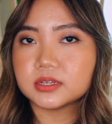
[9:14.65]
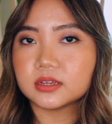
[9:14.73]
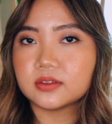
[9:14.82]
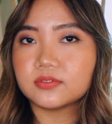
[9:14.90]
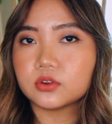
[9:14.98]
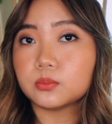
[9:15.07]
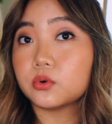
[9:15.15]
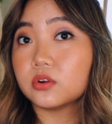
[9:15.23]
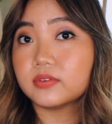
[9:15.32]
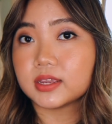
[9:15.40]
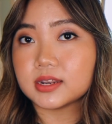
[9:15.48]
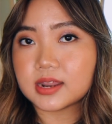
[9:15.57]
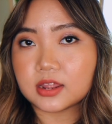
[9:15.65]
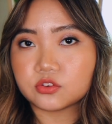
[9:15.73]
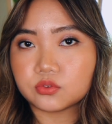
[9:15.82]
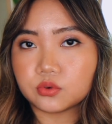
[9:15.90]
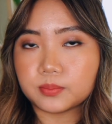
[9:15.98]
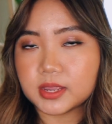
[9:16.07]
if they're more of like a
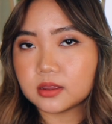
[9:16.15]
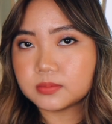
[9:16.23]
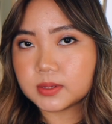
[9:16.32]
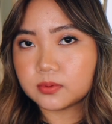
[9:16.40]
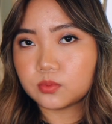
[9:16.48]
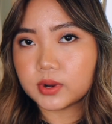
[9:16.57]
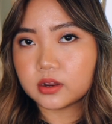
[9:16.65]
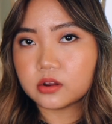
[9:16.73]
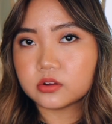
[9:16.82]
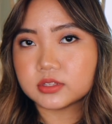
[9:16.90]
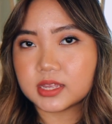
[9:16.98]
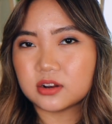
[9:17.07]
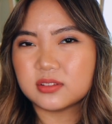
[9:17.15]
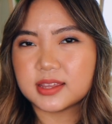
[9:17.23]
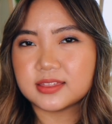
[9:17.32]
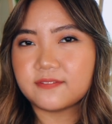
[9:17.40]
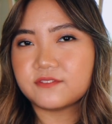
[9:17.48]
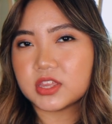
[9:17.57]
natural makeup type of wearers, they don't like
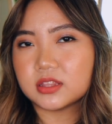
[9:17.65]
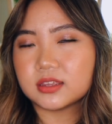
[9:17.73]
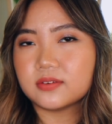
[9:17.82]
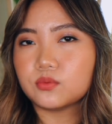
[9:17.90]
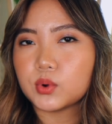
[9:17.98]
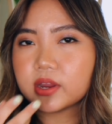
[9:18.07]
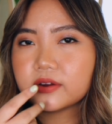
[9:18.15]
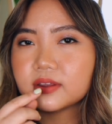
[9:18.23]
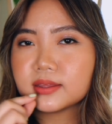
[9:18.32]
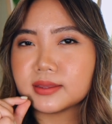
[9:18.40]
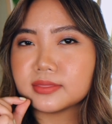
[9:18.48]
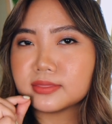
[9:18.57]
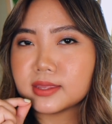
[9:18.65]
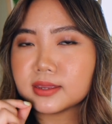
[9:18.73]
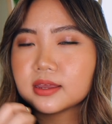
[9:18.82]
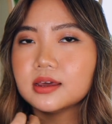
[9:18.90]
the feeling of wearing like a thick